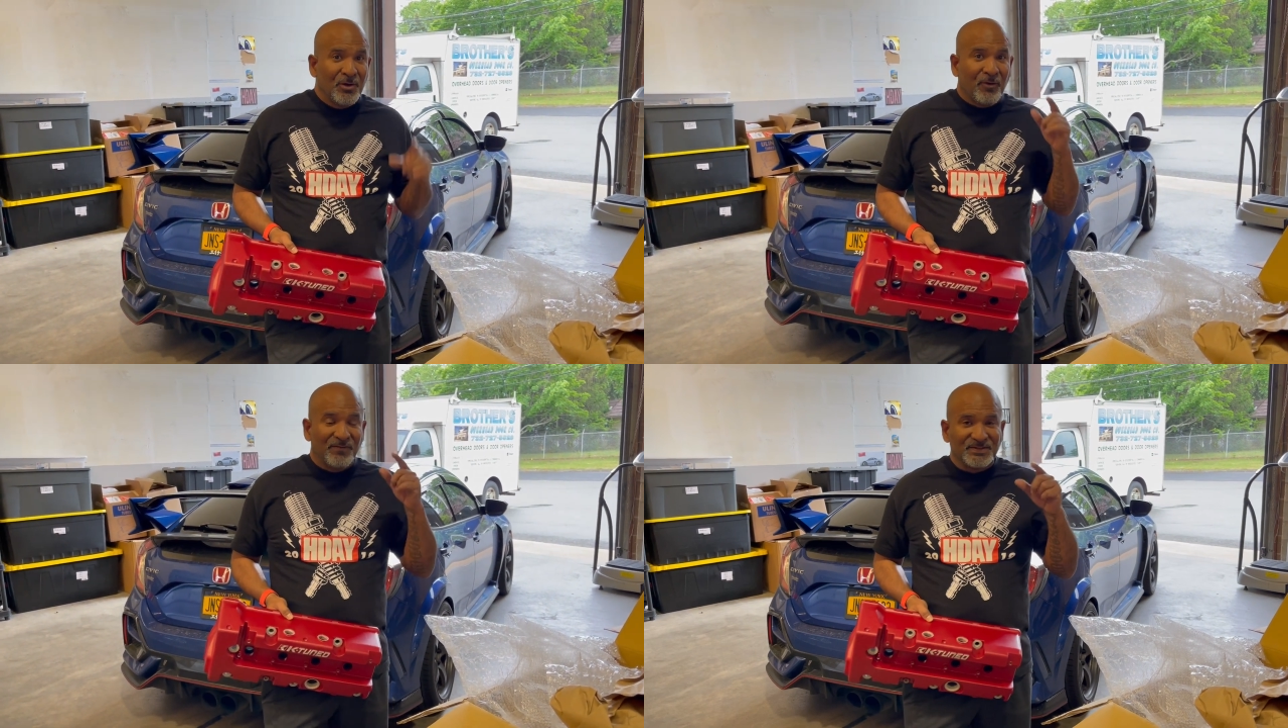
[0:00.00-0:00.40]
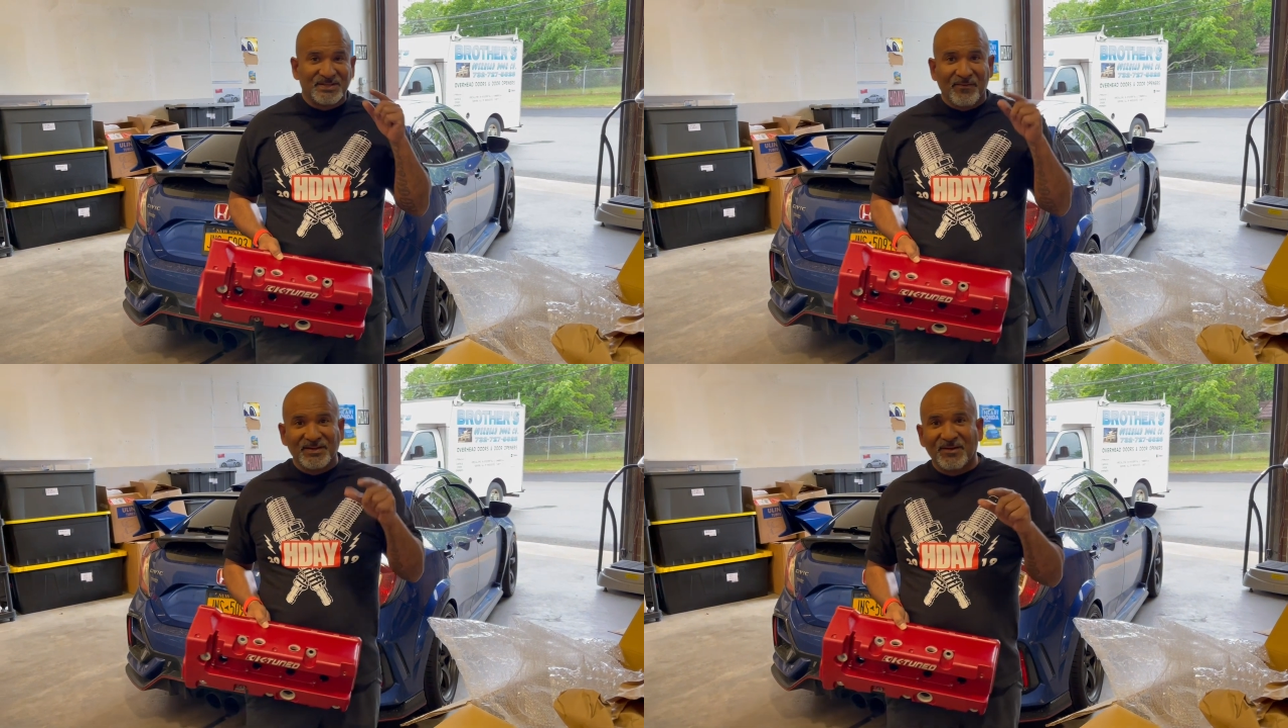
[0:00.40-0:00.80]
over
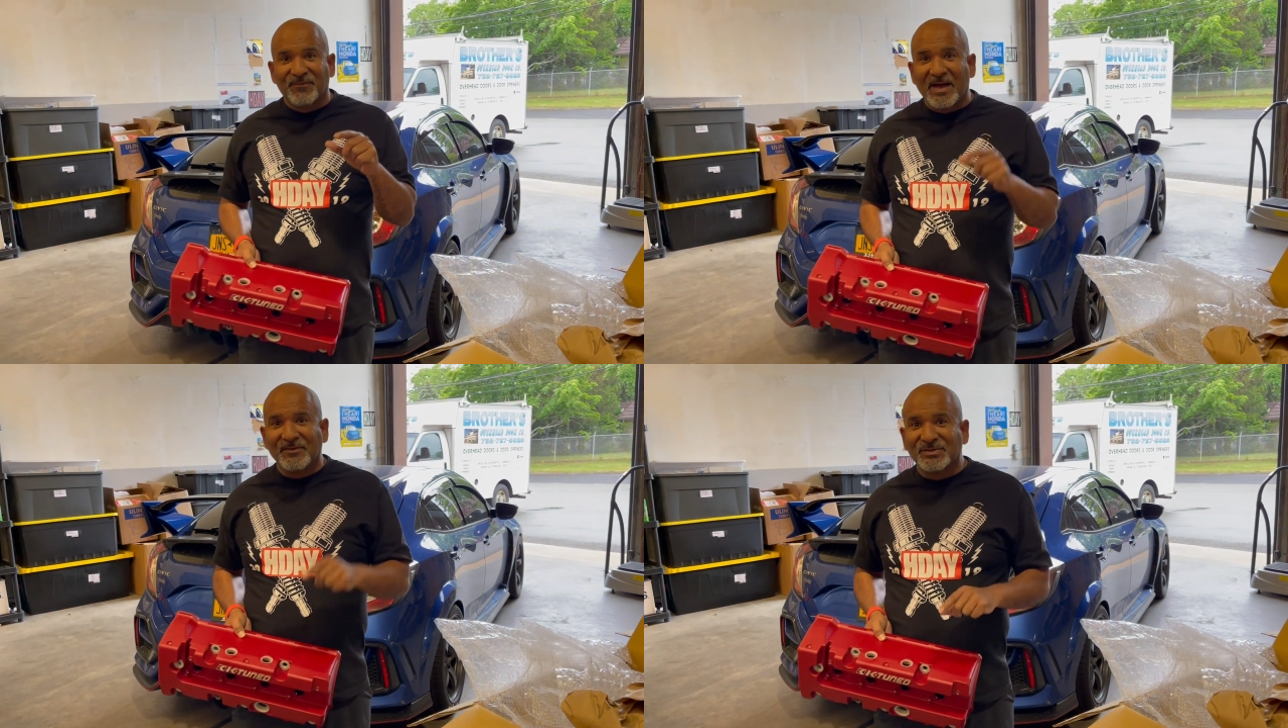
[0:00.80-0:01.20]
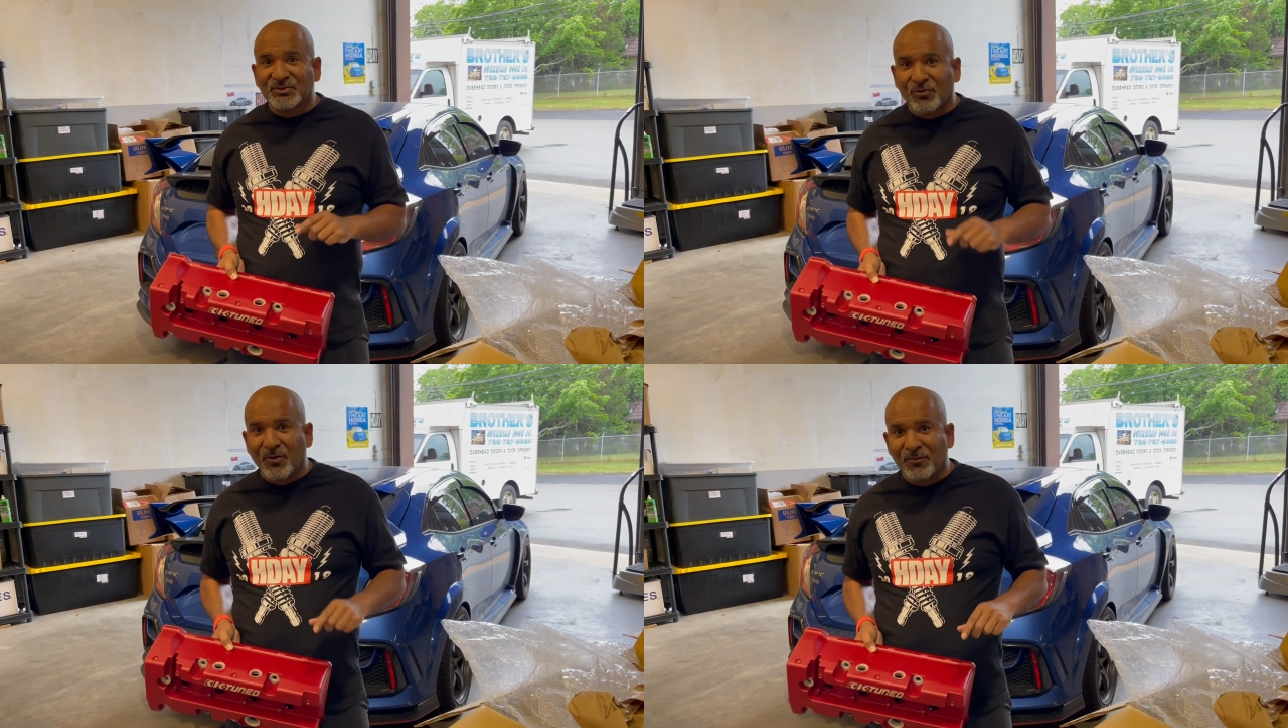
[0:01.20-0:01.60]
75
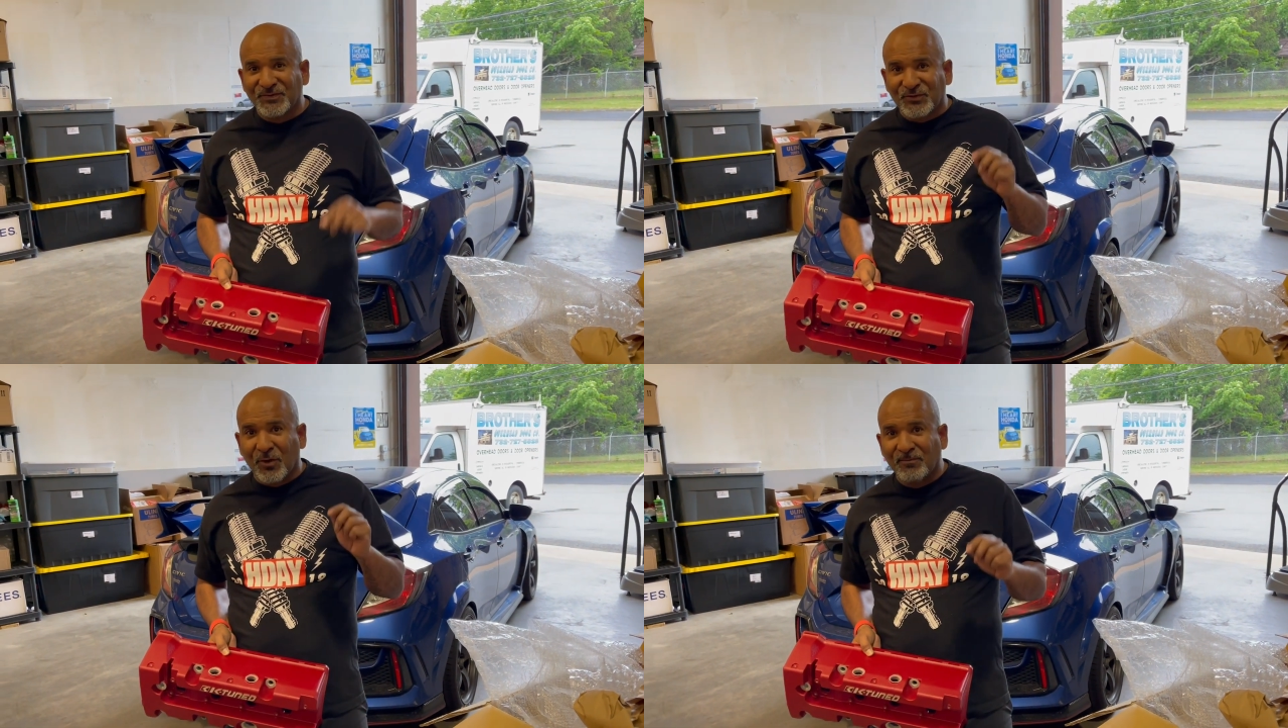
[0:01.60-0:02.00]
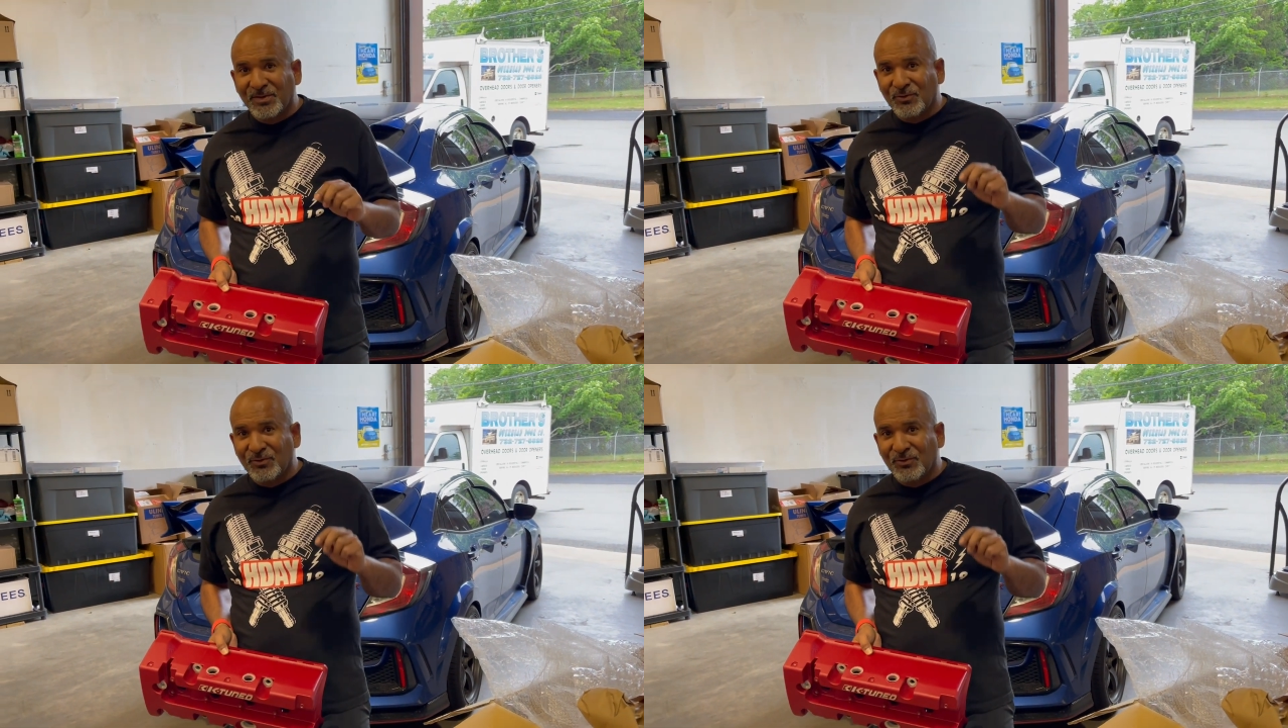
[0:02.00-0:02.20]
strong, serving